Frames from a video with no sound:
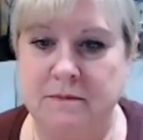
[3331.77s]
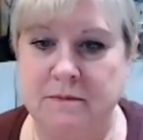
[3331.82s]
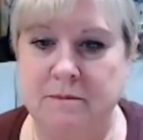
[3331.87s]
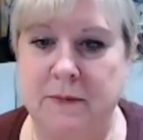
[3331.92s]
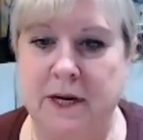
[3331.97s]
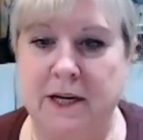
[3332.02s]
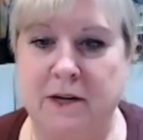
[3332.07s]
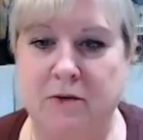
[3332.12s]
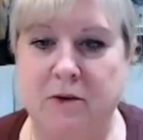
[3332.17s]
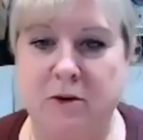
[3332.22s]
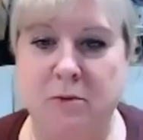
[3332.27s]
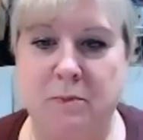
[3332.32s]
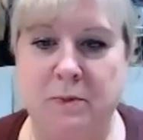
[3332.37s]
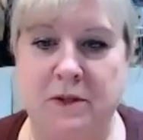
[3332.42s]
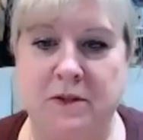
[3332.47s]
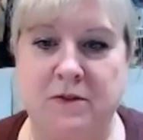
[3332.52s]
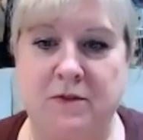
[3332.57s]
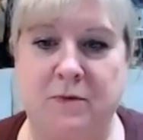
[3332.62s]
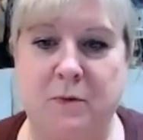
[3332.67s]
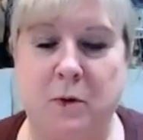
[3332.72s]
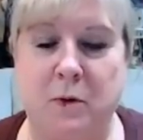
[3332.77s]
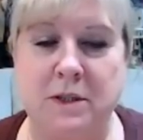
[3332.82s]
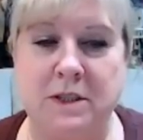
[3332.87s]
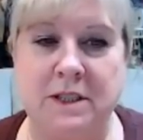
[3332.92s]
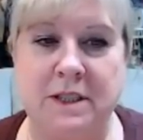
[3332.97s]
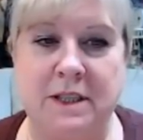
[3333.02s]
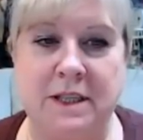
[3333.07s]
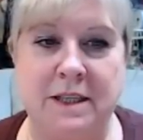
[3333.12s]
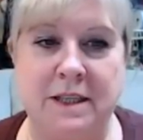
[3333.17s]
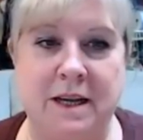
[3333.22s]
My group is
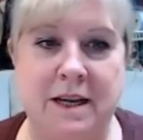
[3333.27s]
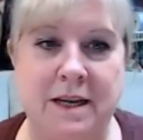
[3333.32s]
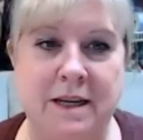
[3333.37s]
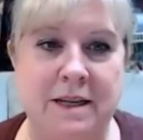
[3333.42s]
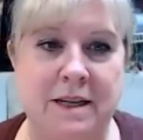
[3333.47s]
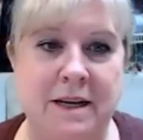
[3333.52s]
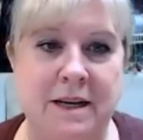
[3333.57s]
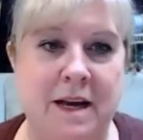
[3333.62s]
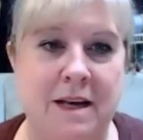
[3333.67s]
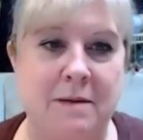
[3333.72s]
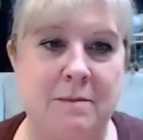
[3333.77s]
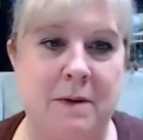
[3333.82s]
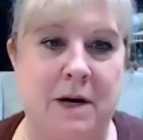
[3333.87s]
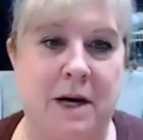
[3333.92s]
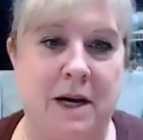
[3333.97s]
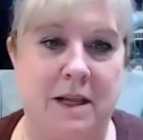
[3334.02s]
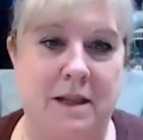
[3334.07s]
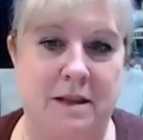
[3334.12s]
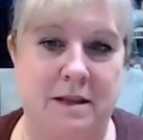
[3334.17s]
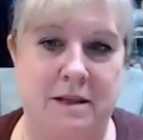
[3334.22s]
$14.99 a month.